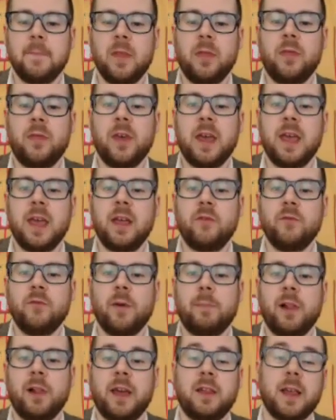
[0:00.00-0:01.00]
they
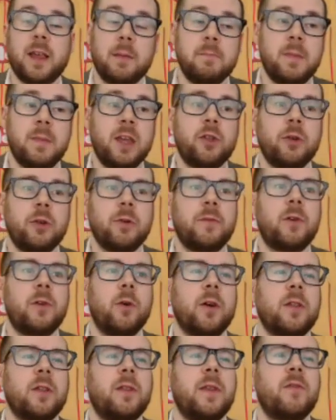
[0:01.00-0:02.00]
replaced, and Michu, of
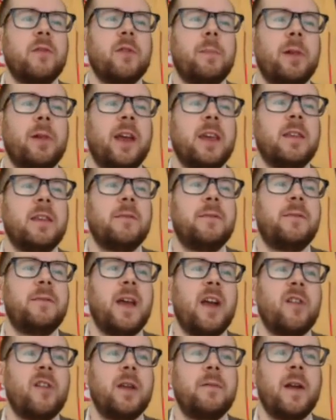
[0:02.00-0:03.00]
course, they replaced
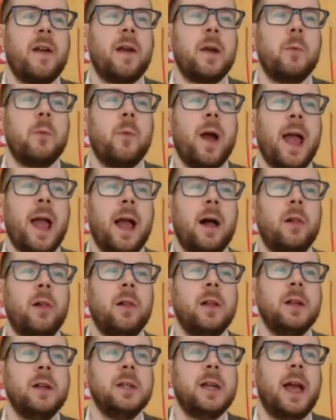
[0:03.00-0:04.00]
very, very well
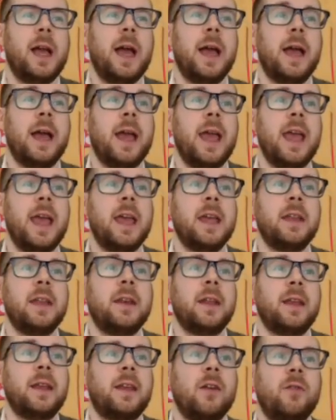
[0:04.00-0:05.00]

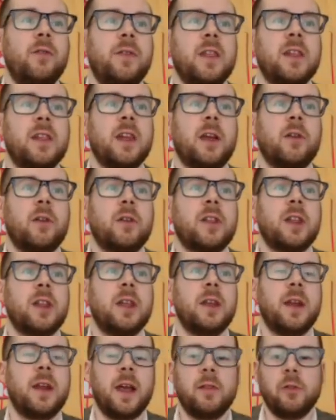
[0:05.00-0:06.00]
in Gylfi
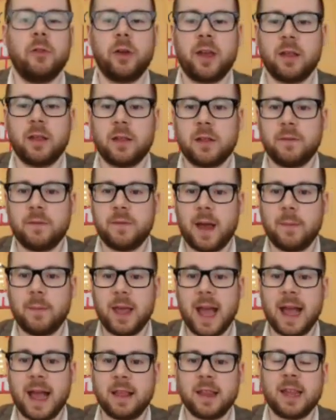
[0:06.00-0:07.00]
Sigurdsson and Lucas
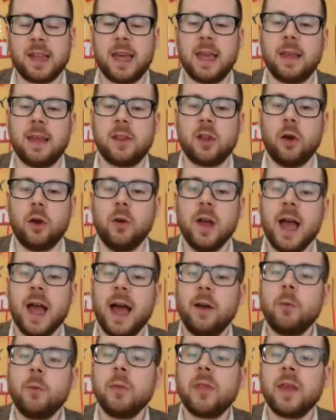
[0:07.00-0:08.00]
Fabianski. So I
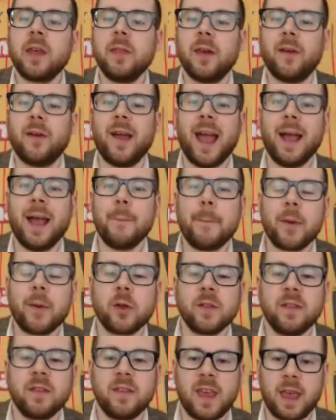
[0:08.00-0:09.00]
don't think they're
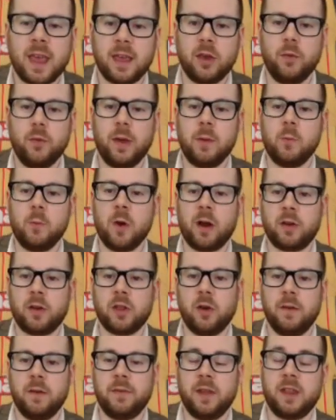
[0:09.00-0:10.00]
particularly worse
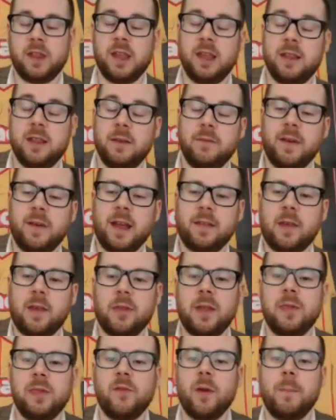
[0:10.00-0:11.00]
off this season. In fact, I
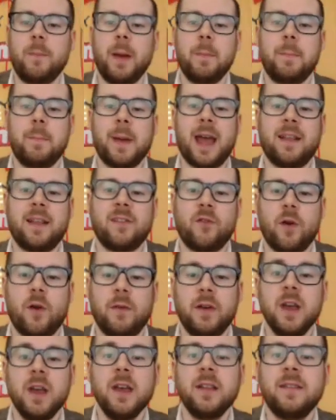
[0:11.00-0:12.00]
think they're a bit better off.
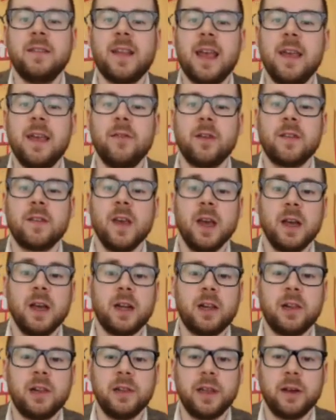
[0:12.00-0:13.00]
David
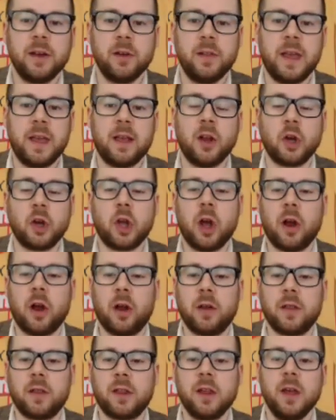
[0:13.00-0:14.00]
clearly
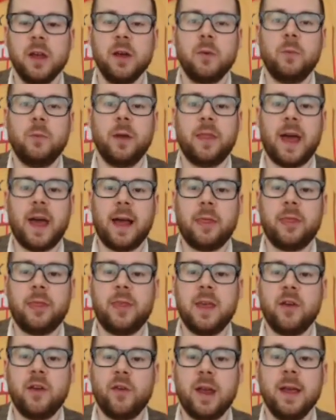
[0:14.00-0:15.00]
concurs with that
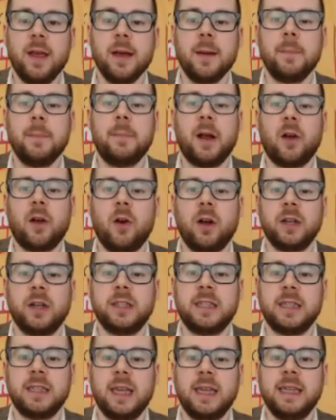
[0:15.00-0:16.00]
theory
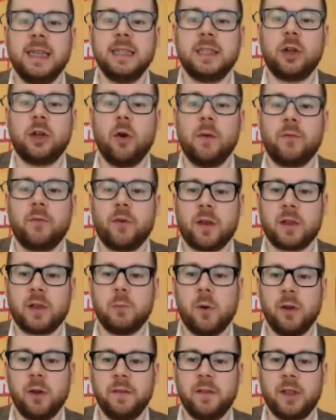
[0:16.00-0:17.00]
because he's gone for a
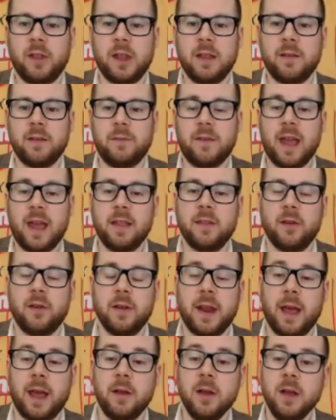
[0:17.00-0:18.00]
Swansea defender.
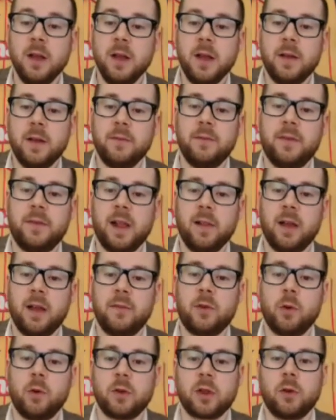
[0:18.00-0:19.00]
Now, Villa, of
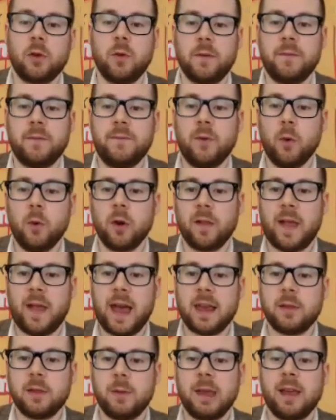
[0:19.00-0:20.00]
course, scored 4
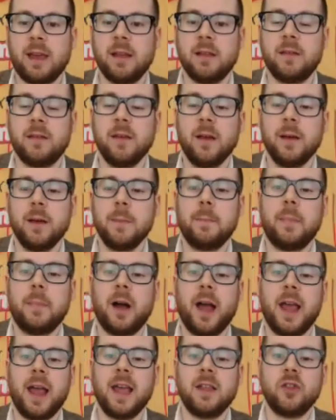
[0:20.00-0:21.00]
last weekend,
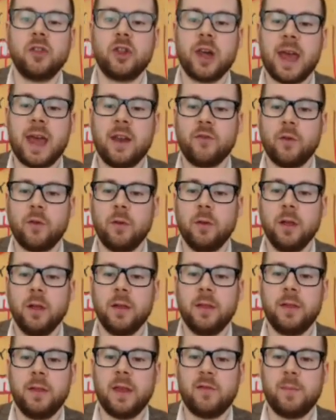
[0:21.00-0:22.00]
but in general,
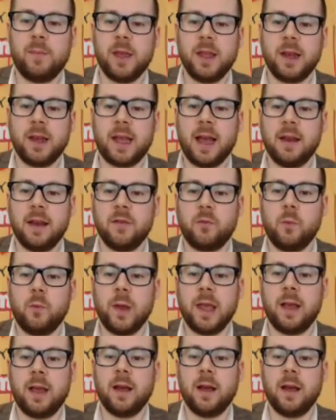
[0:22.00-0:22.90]
they've been kind of weak